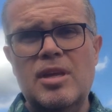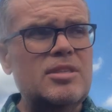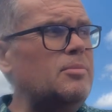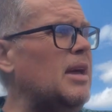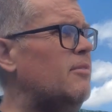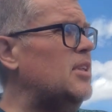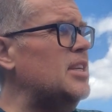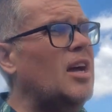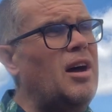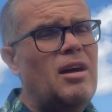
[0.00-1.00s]
So we have
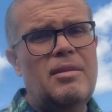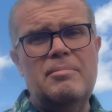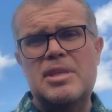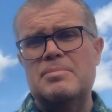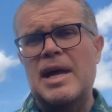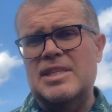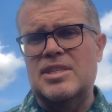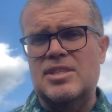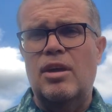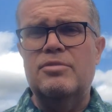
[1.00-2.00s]
these heart, these
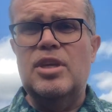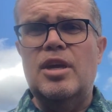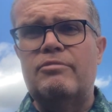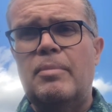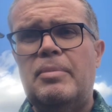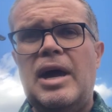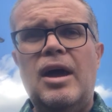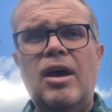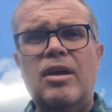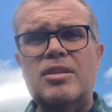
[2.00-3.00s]
masks that often cover up our
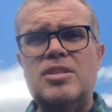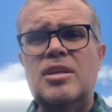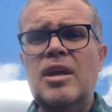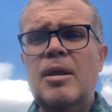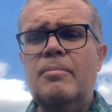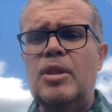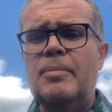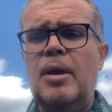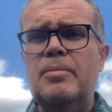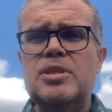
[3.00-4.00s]
hearts. But the
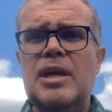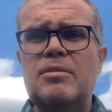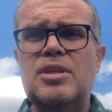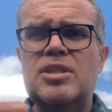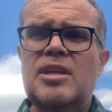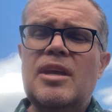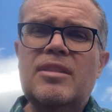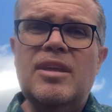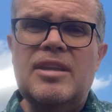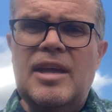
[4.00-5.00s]
Bible tells us
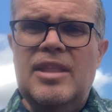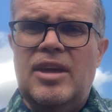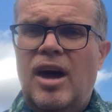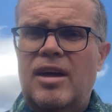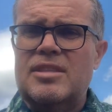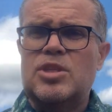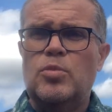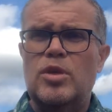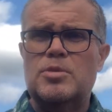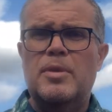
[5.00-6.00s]
that the heart is
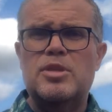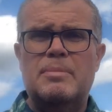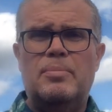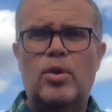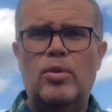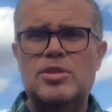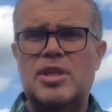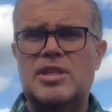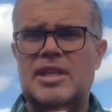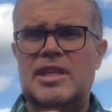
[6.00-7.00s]
what's most
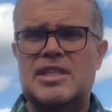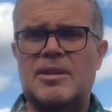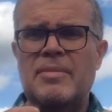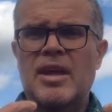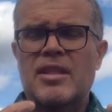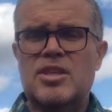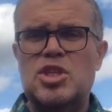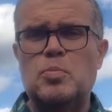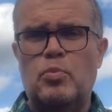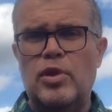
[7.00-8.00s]
important, and it's the
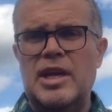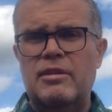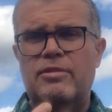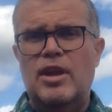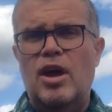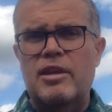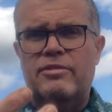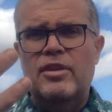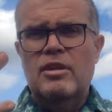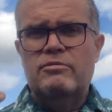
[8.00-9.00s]
spring of
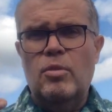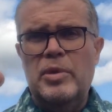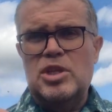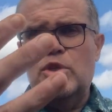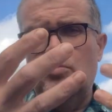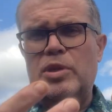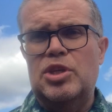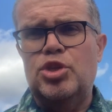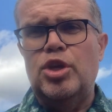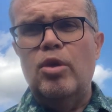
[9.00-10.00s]
life from which we
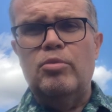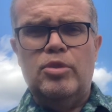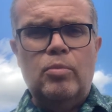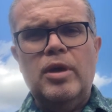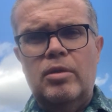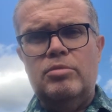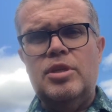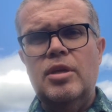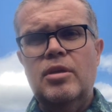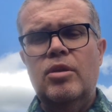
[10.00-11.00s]
show the world
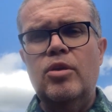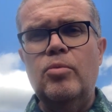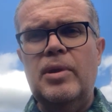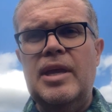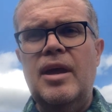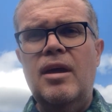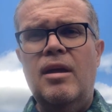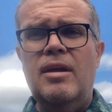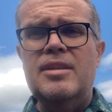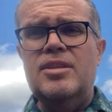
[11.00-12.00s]
who we
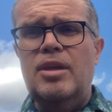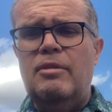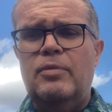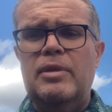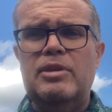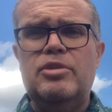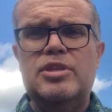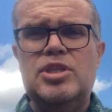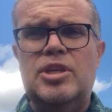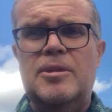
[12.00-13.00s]
are. And you know, if we're a
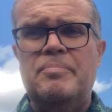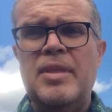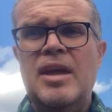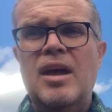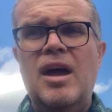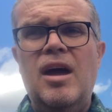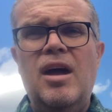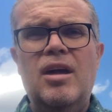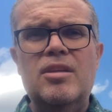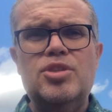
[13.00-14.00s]
Christian, our
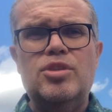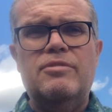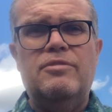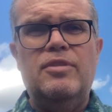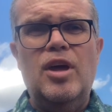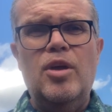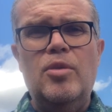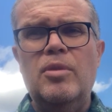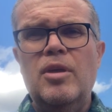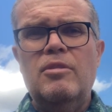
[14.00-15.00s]
hearts should
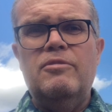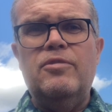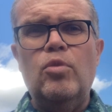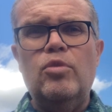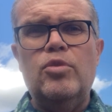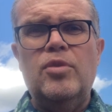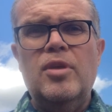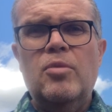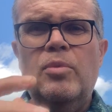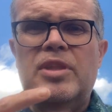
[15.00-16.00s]
flow forth
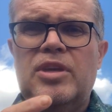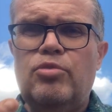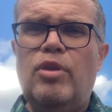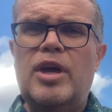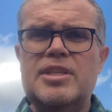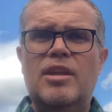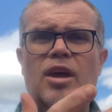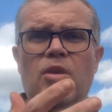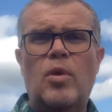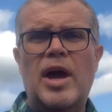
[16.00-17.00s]
with a
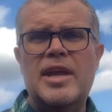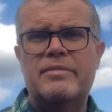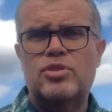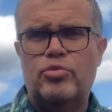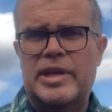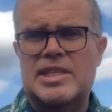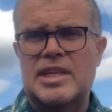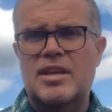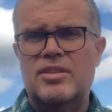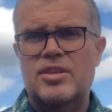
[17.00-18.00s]
Christ-like way of
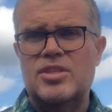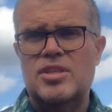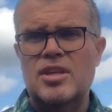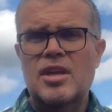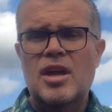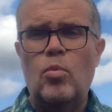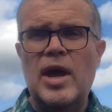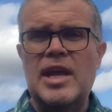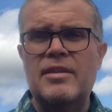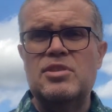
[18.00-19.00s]
treating others, a
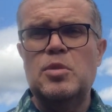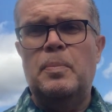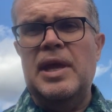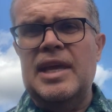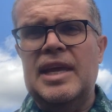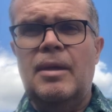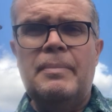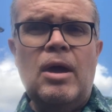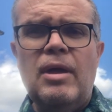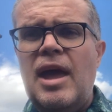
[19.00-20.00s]
way of speaking
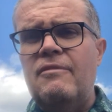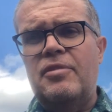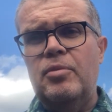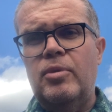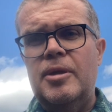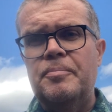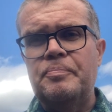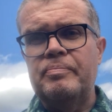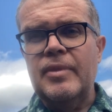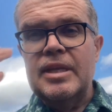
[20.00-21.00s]
about everyone.
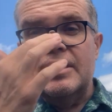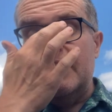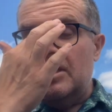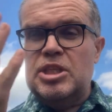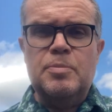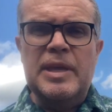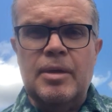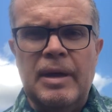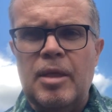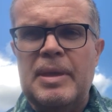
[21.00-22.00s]
It's easy to speak
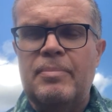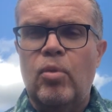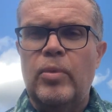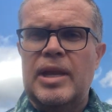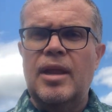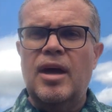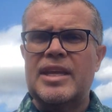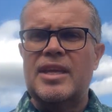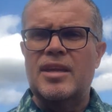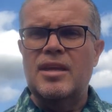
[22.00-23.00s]
about the people we
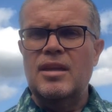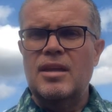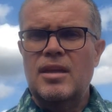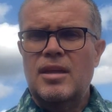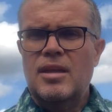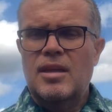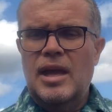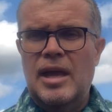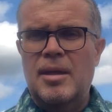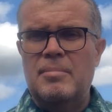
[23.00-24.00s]
like.
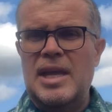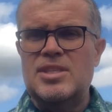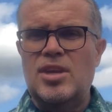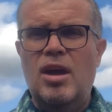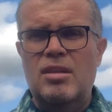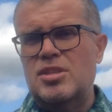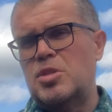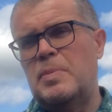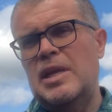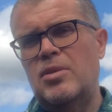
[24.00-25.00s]
Um, it's hard to
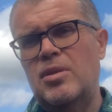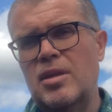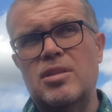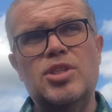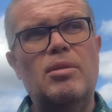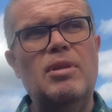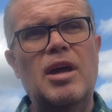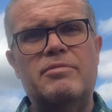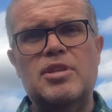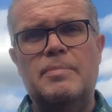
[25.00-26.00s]
speak and show
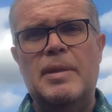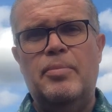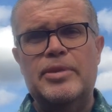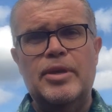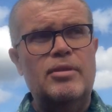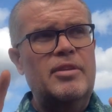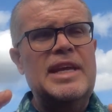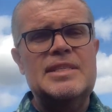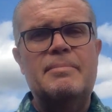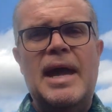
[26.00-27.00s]
love to the people we don't know.
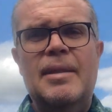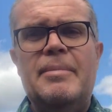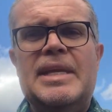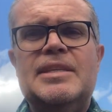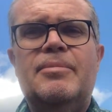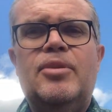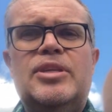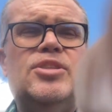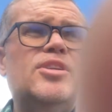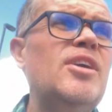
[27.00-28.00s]
Here's a man, let me ask him a question.